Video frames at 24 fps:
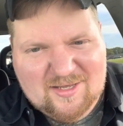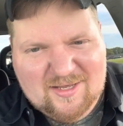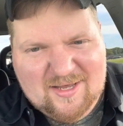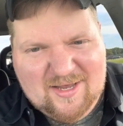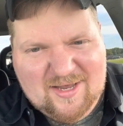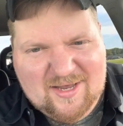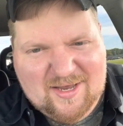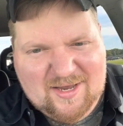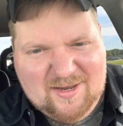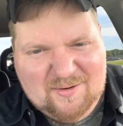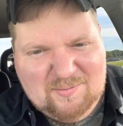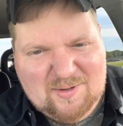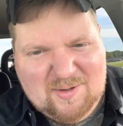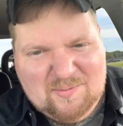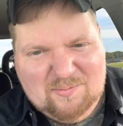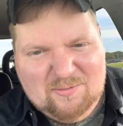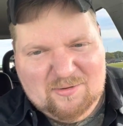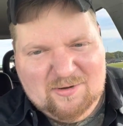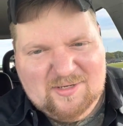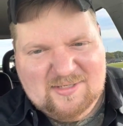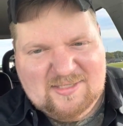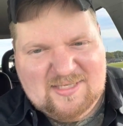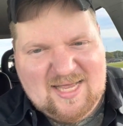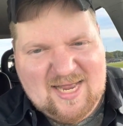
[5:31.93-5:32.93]
and my
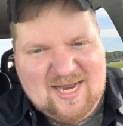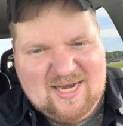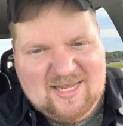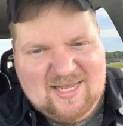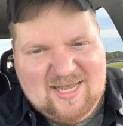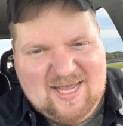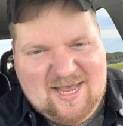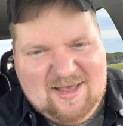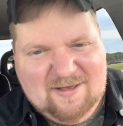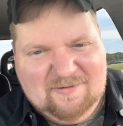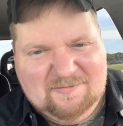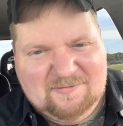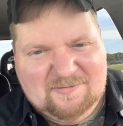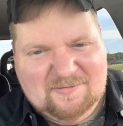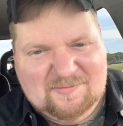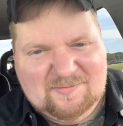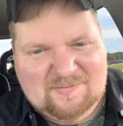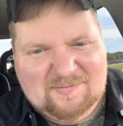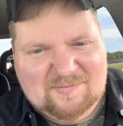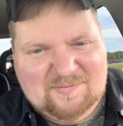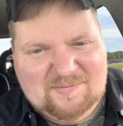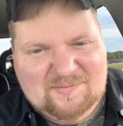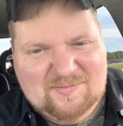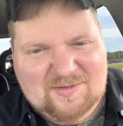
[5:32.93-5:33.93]
boys gotta have,
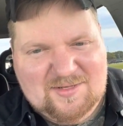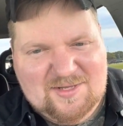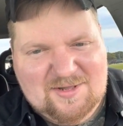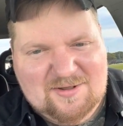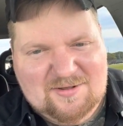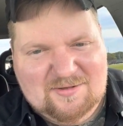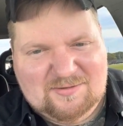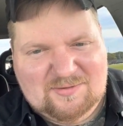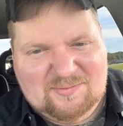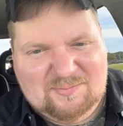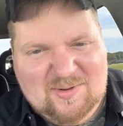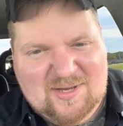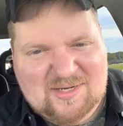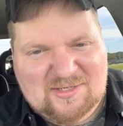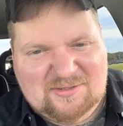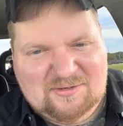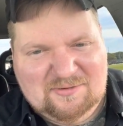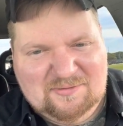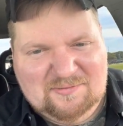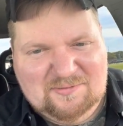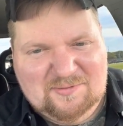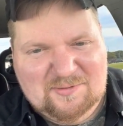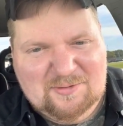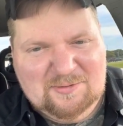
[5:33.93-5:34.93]
special
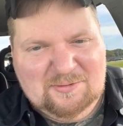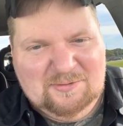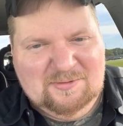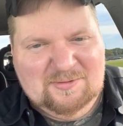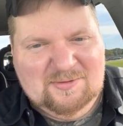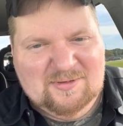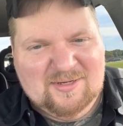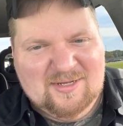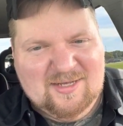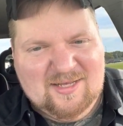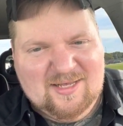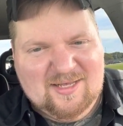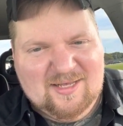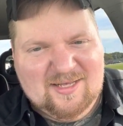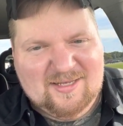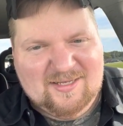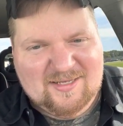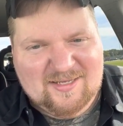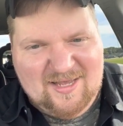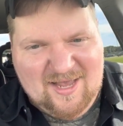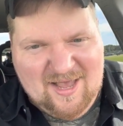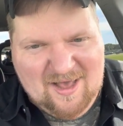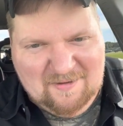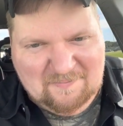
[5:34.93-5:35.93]
food.
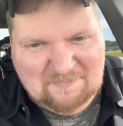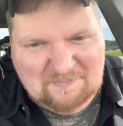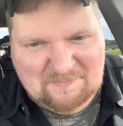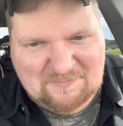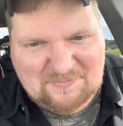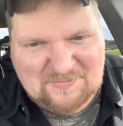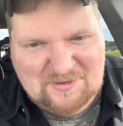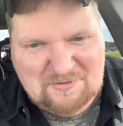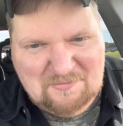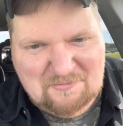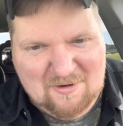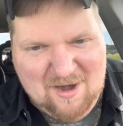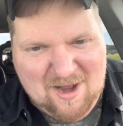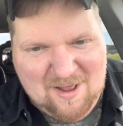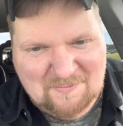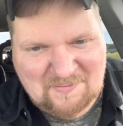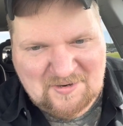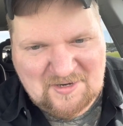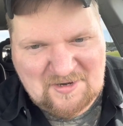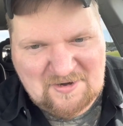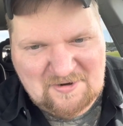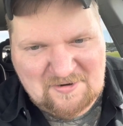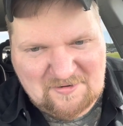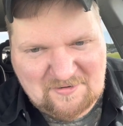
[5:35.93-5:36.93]
Yep,
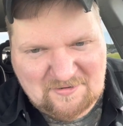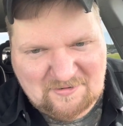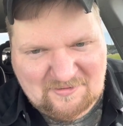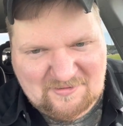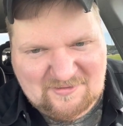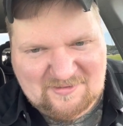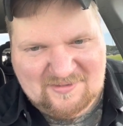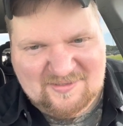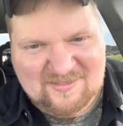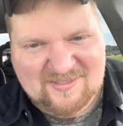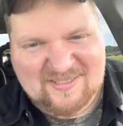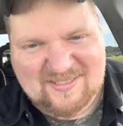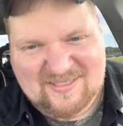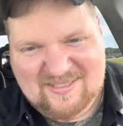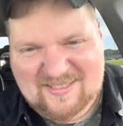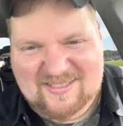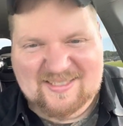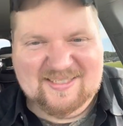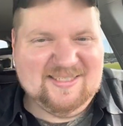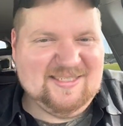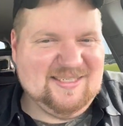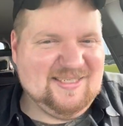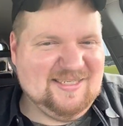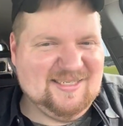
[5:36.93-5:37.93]
ramen noodles.
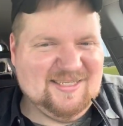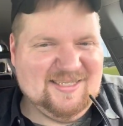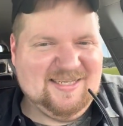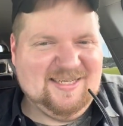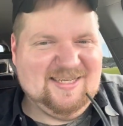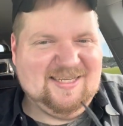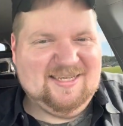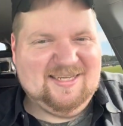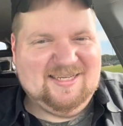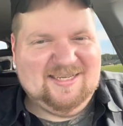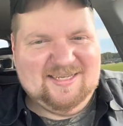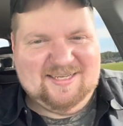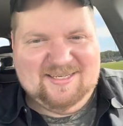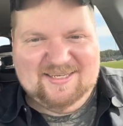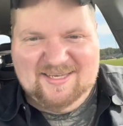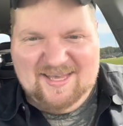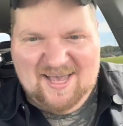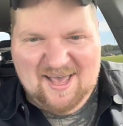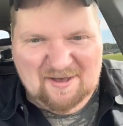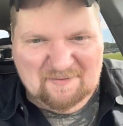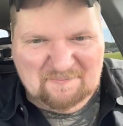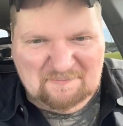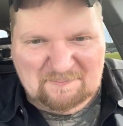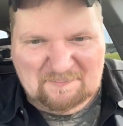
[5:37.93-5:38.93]

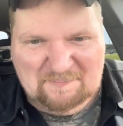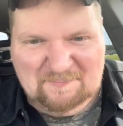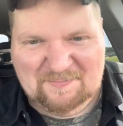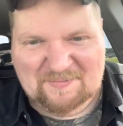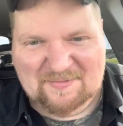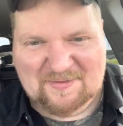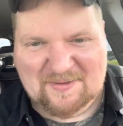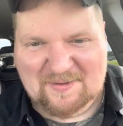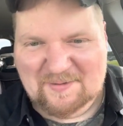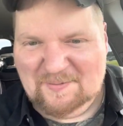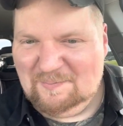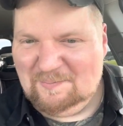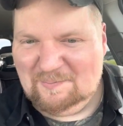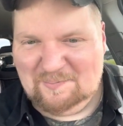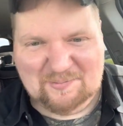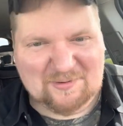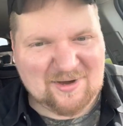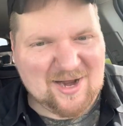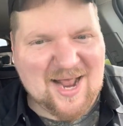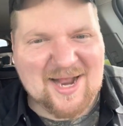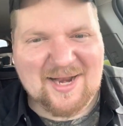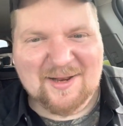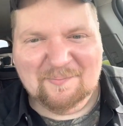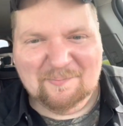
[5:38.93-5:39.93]
Yep,
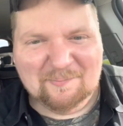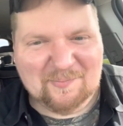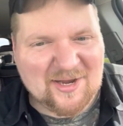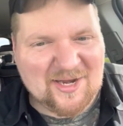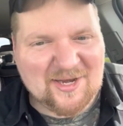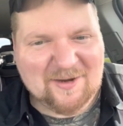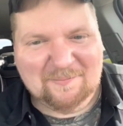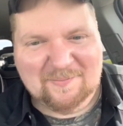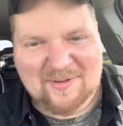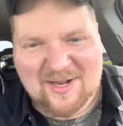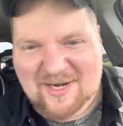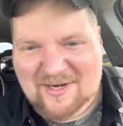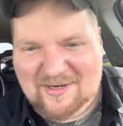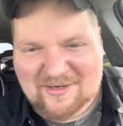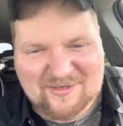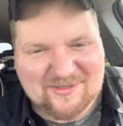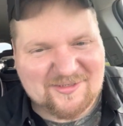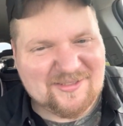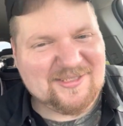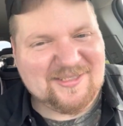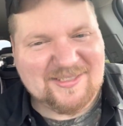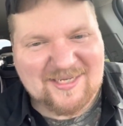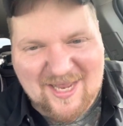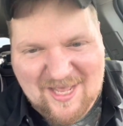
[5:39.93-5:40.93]
bread and peanut butter
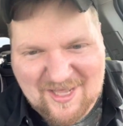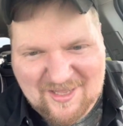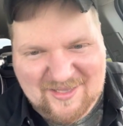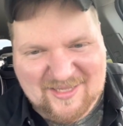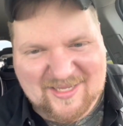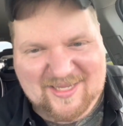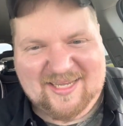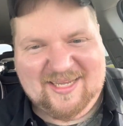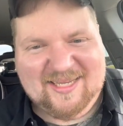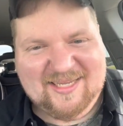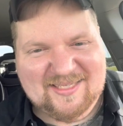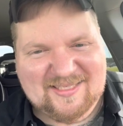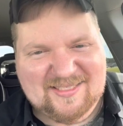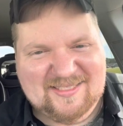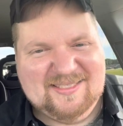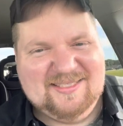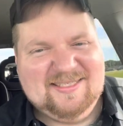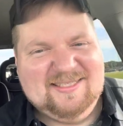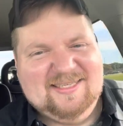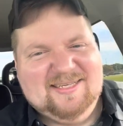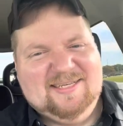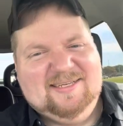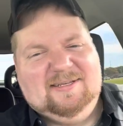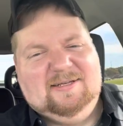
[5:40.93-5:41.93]
and jelly.
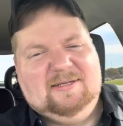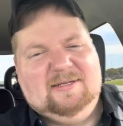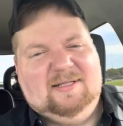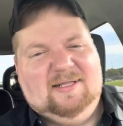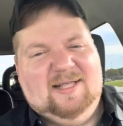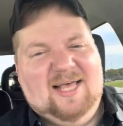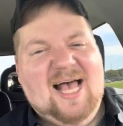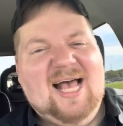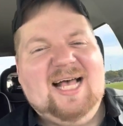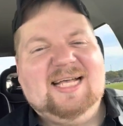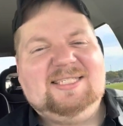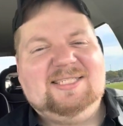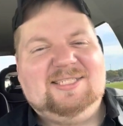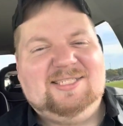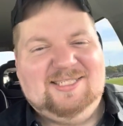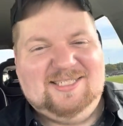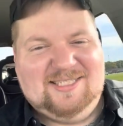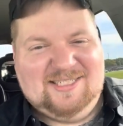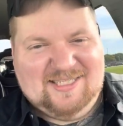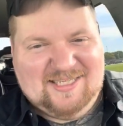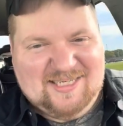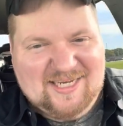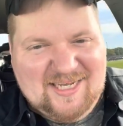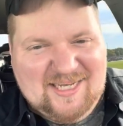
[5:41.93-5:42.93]
That's
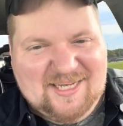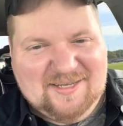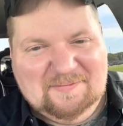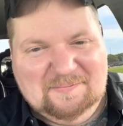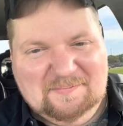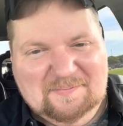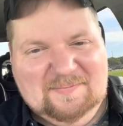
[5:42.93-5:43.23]
cheap.